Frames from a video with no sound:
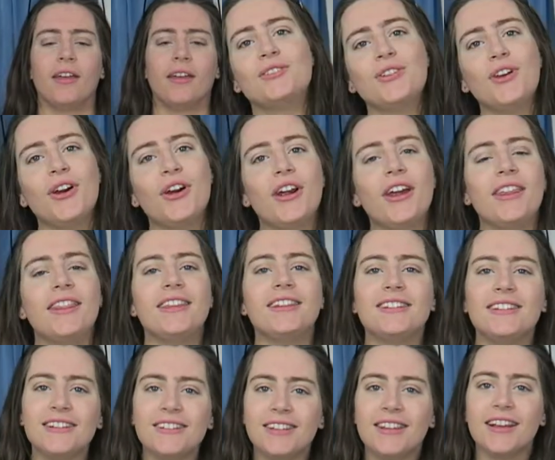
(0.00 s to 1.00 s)
so this
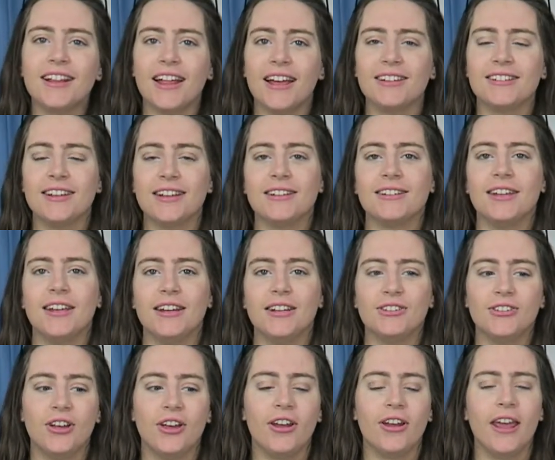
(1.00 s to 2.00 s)
is the classic
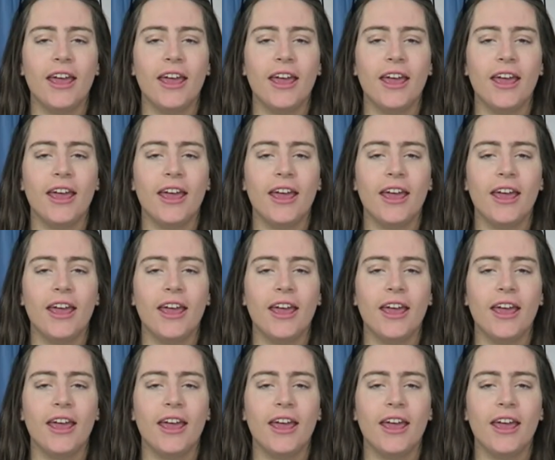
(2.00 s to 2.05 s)
t-shirt